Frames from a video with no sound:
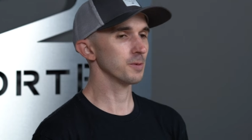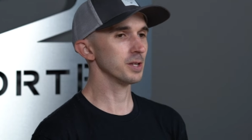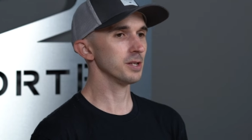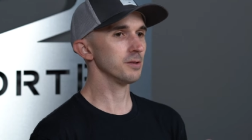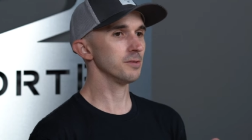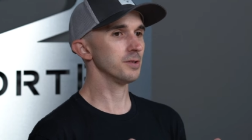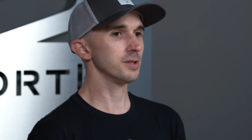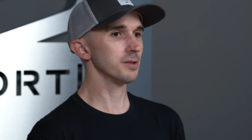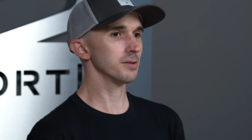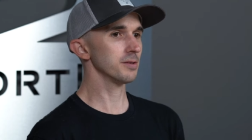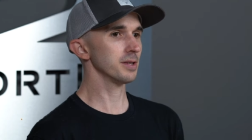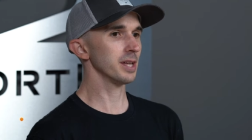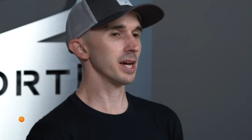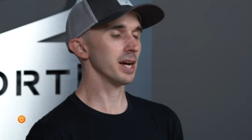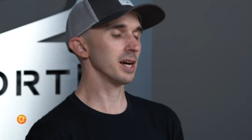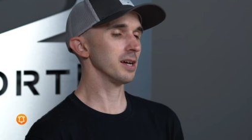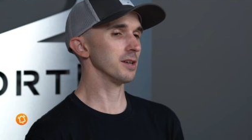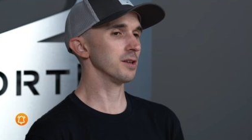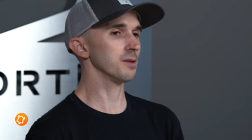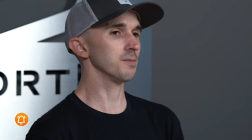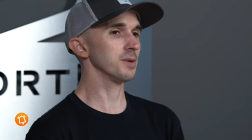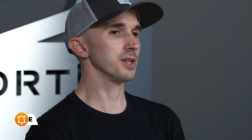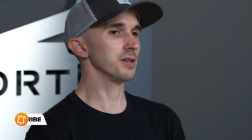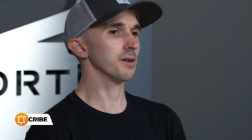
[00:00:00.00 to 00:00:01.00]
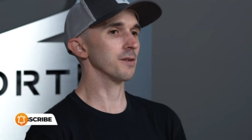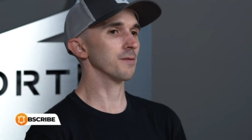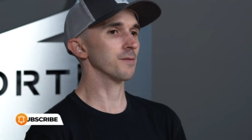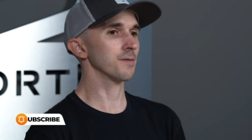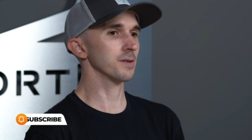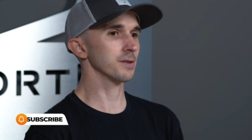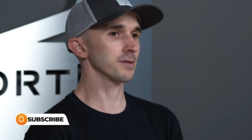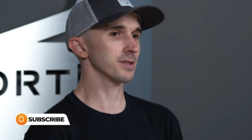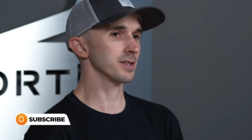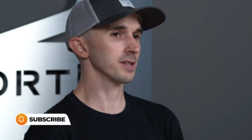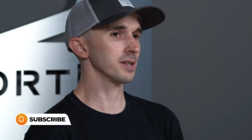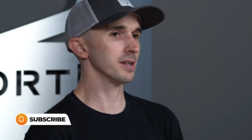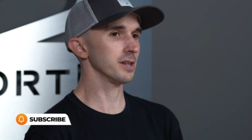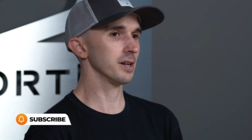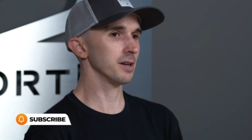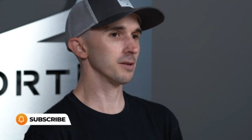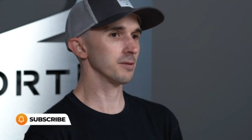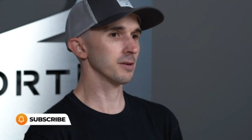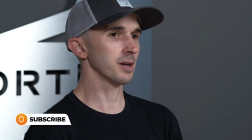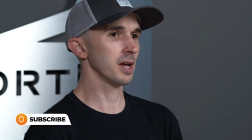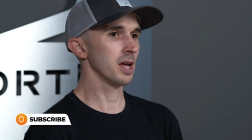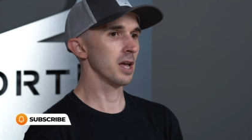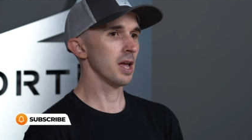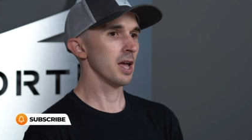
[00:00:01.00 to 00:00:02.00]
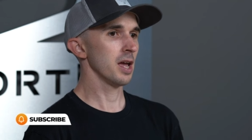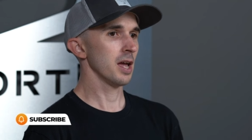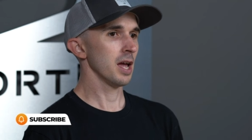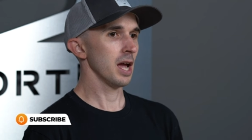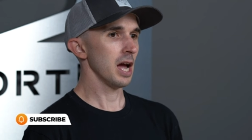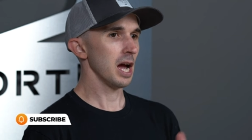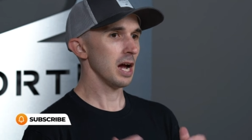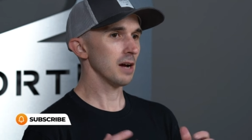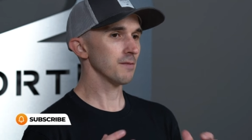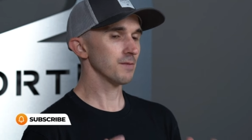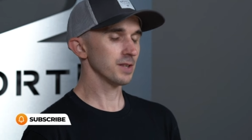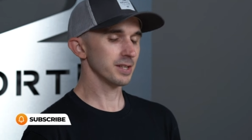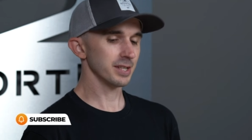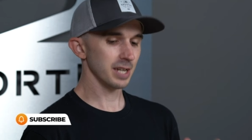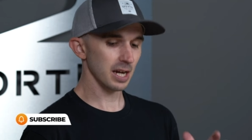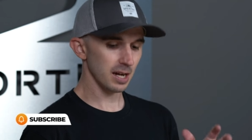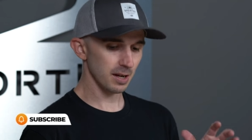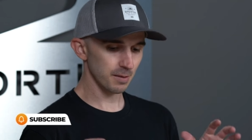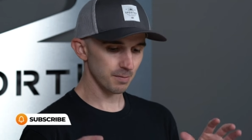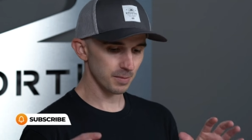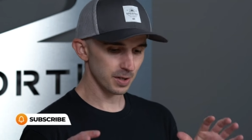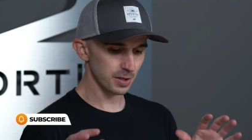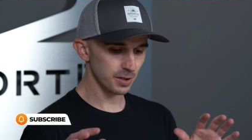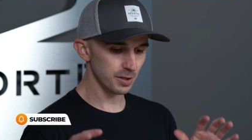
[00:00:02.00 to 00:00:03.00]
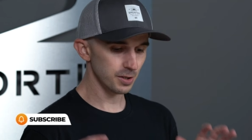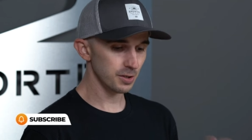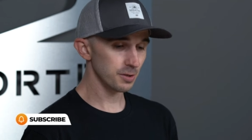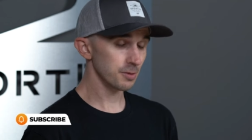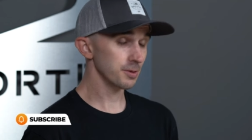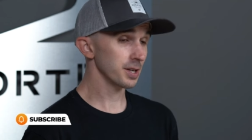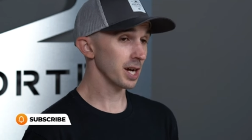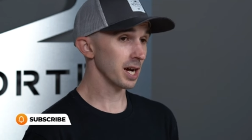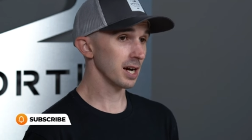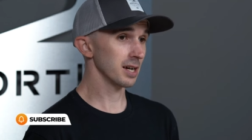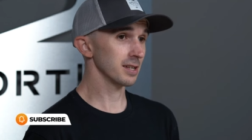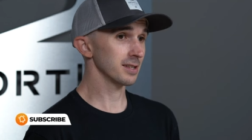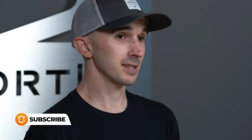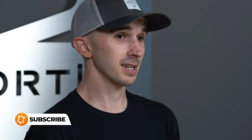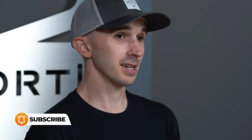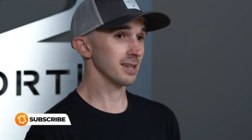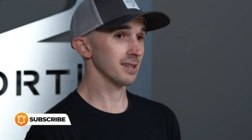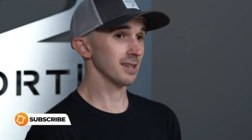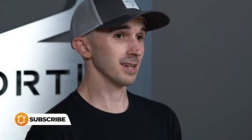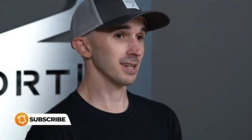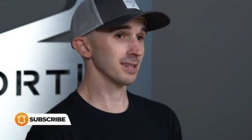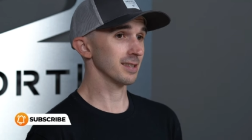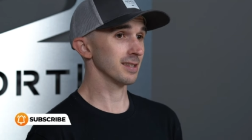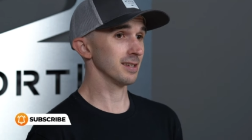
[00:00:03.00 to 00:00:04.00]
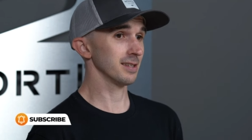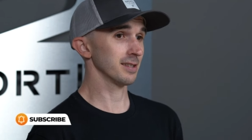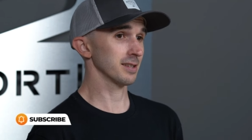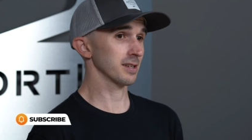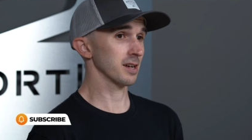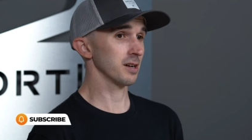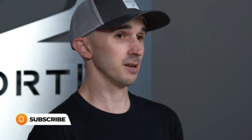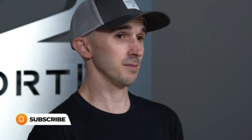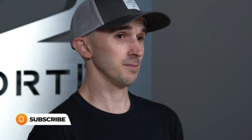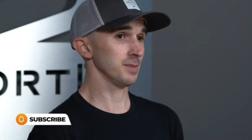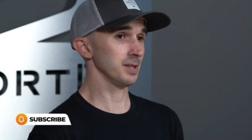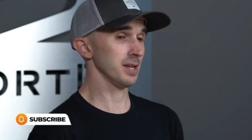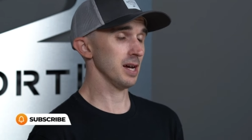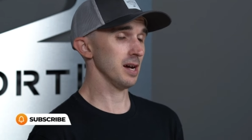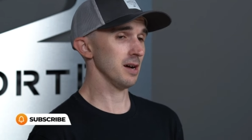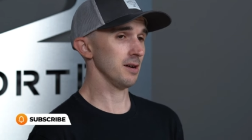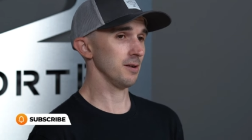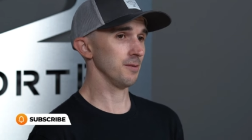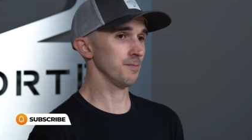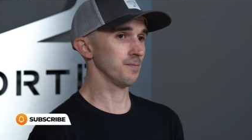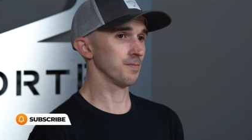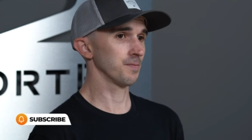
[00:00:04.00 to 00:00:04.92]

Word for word: When you do that, you'll be the first to know every time new content like this comes out.